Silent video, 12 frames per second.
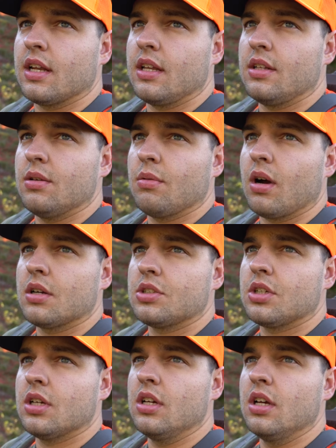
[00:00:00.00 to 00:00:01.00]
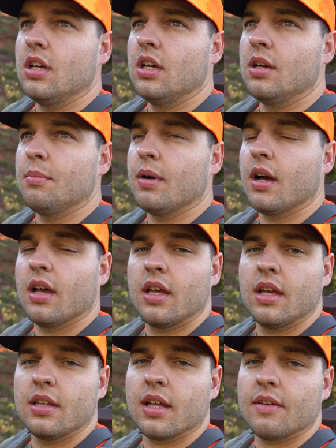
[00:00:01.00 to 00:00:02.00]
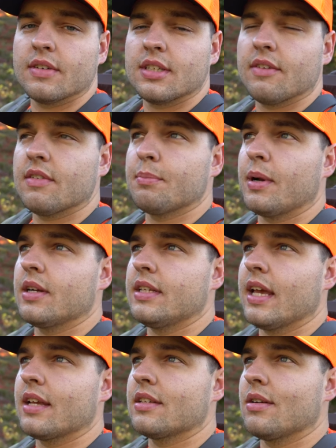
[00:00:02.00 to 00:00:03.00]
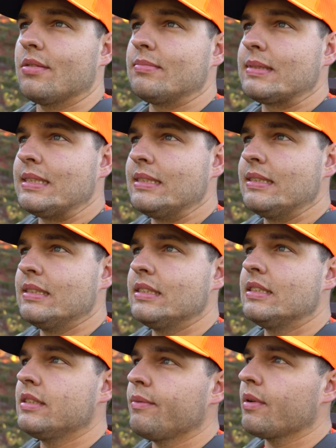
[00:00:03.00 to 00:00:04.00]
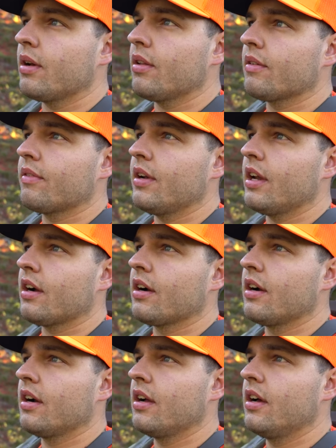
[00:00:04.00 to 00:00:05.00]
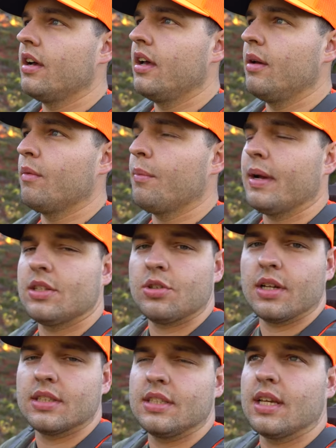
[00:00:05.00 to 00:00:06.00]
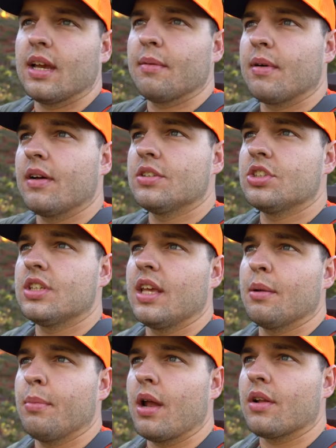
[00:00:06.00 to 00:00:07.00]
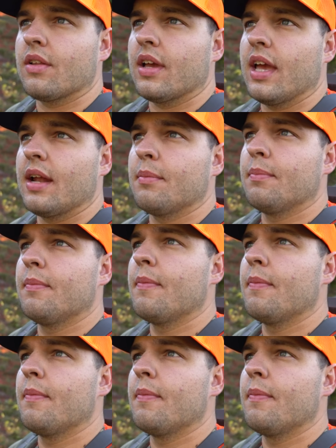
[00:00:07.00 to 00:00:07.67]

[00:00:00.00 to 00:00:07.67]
of neat to watch. But none of us have a bear tag, so we'll go look for deer. We might try and sneak around, just get a better look at him.